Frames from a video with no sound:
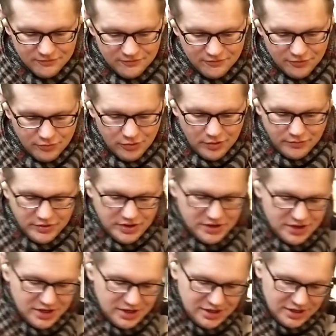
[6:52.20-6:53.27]
for what we
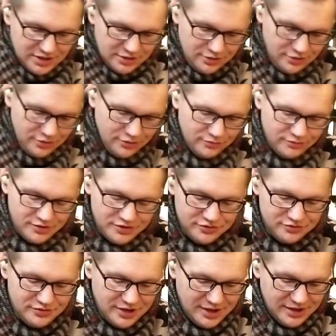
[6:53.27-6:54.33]
need, we
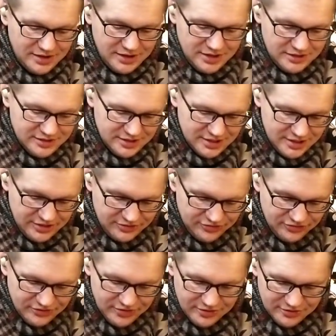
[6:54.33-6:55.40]
do not need the
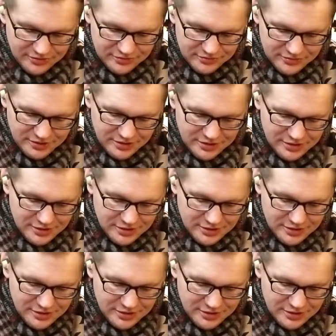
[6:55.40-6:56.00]
keystone.